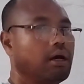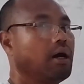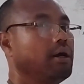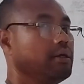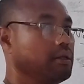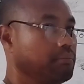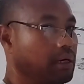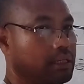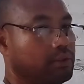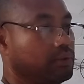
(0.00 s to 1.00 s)
I
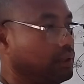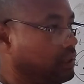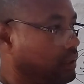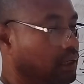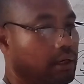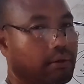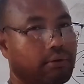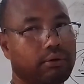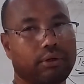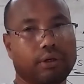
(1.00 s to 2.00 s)
remind you
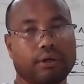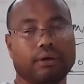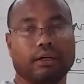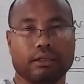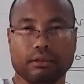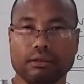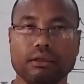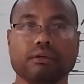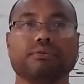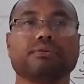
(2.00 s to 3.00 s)
again, okay,
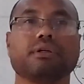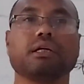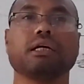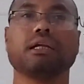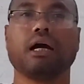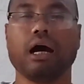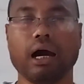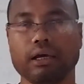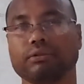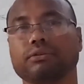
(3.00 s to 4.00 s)
different
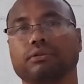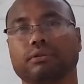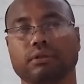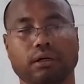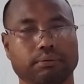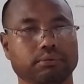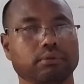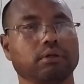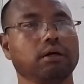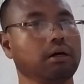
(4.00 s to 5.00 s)
isotopes
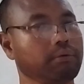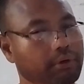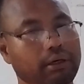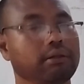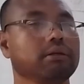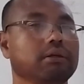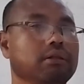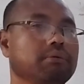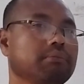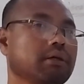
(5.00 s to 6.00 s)
of an
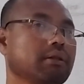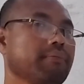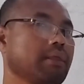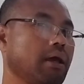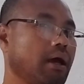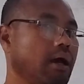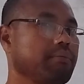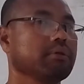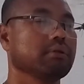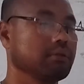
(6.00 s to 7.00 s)
element
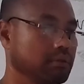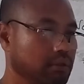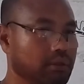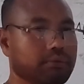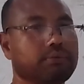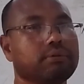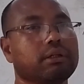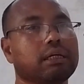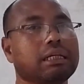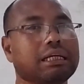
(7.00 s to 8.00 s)
having the
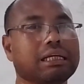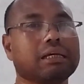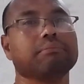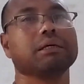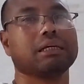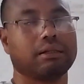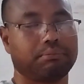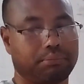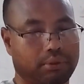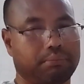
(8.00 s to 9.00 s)
different chemical
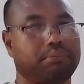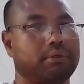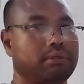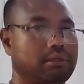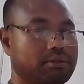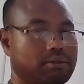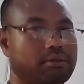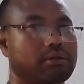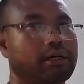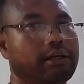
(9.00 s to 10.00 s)
properties,
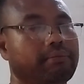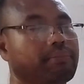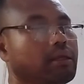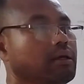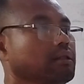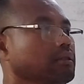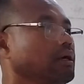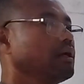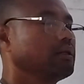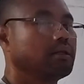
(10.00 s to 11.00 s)
right?
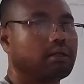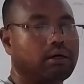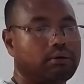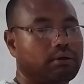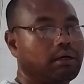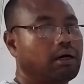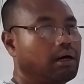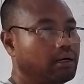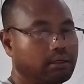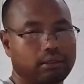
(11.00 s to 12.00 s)
Then now
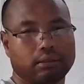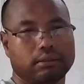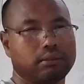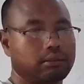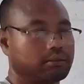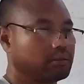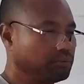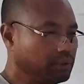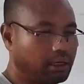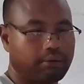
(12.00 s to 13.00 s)
another thing,
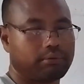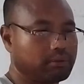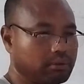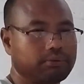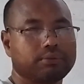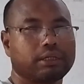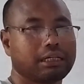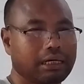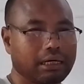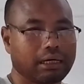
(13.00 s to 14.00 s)
we have a
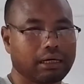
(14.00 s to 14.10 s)
different,